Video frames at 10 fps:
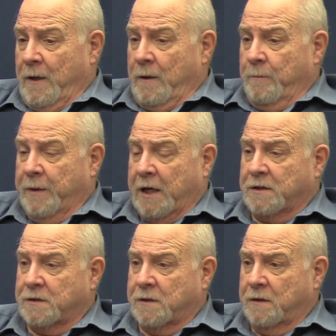
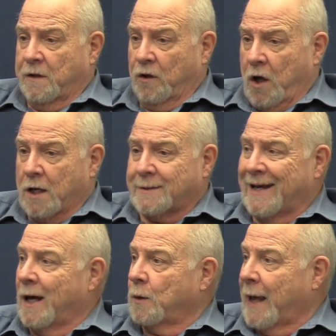Because the
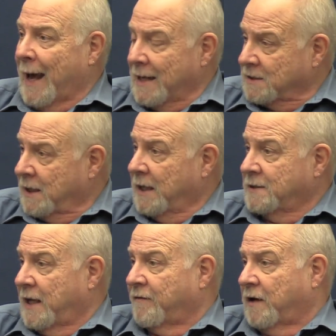lockdown
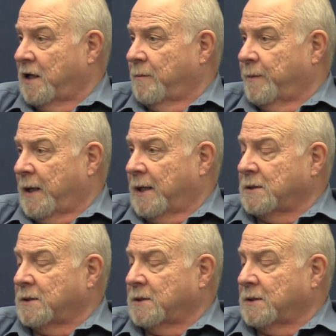is having an impact.